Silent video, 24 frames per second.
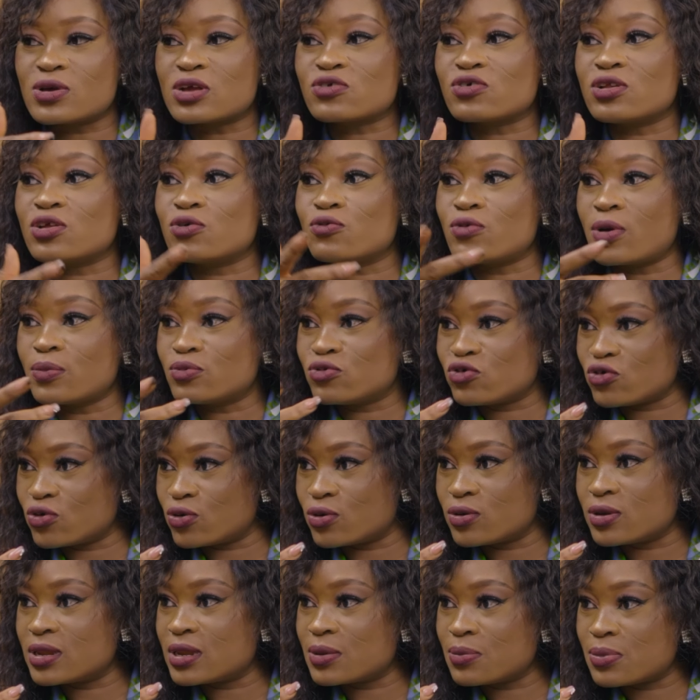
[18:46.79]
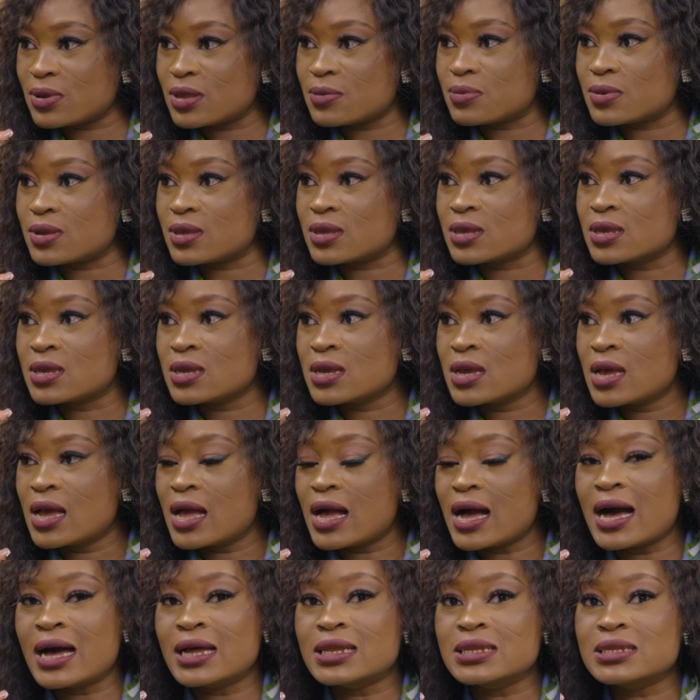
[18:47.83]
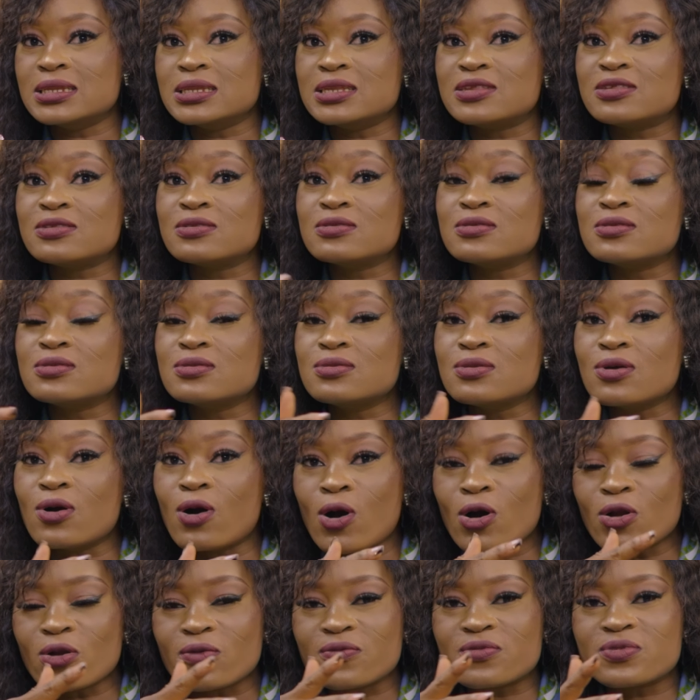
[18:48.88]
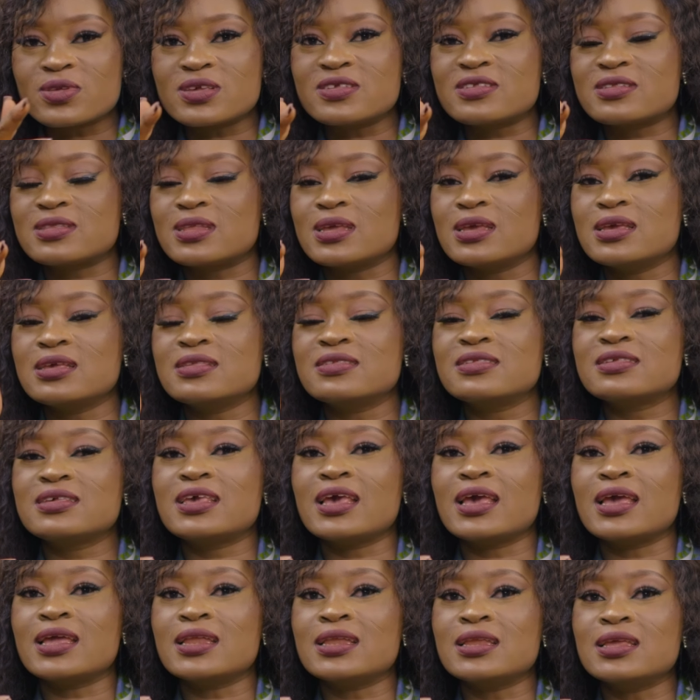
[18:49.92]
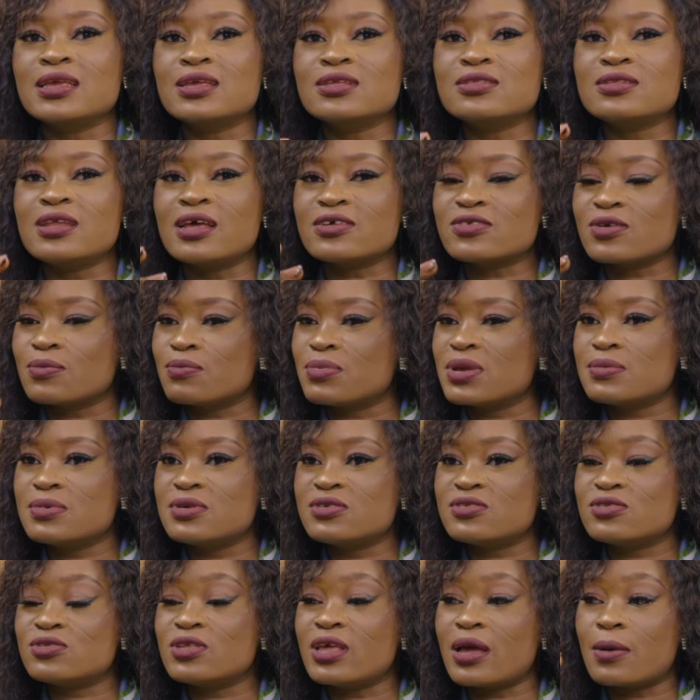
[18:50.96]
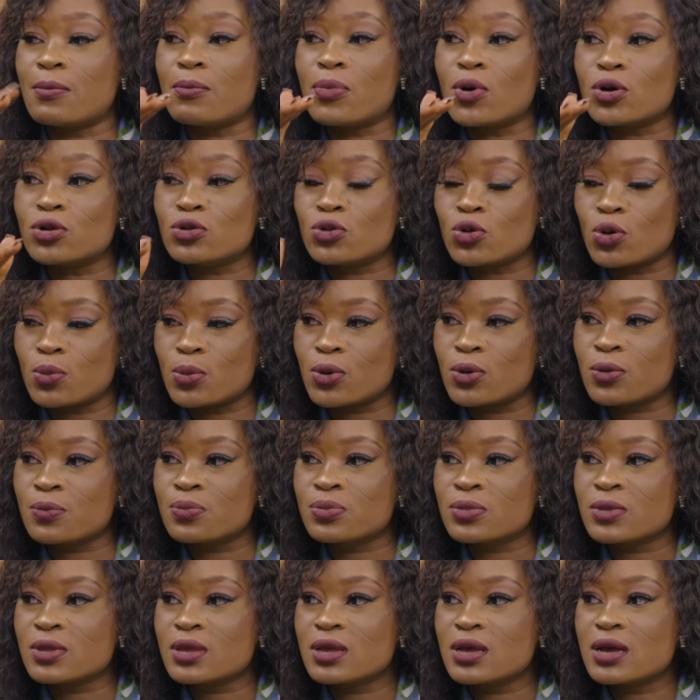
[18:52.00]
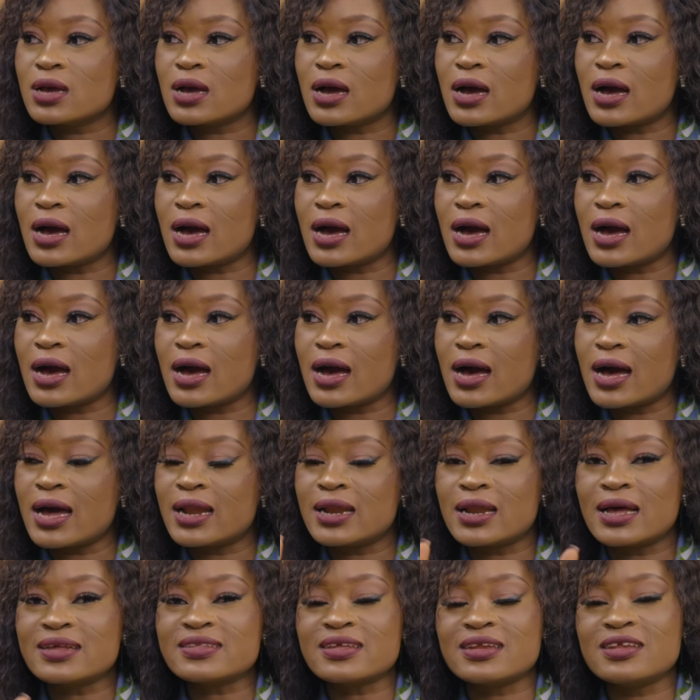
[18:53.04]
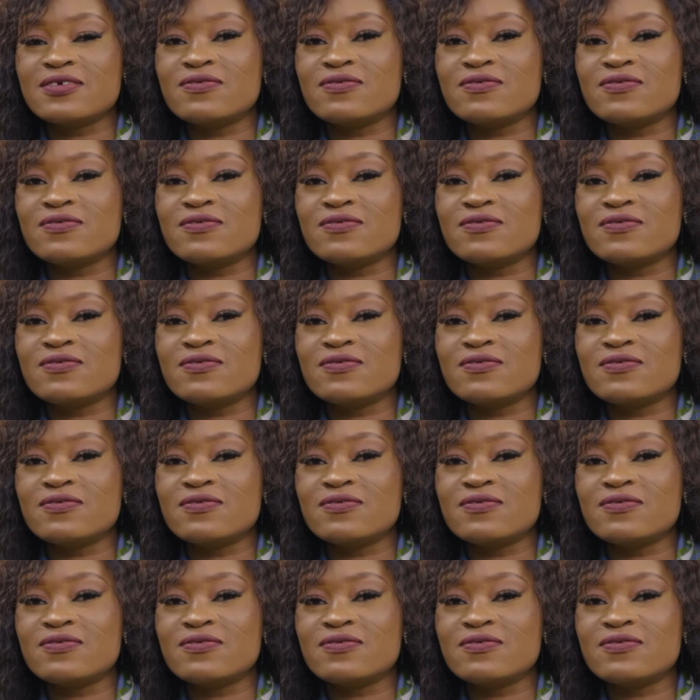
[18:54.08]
to actually rupture in the baby, and all of these things there are some babies, they are born normal, and as an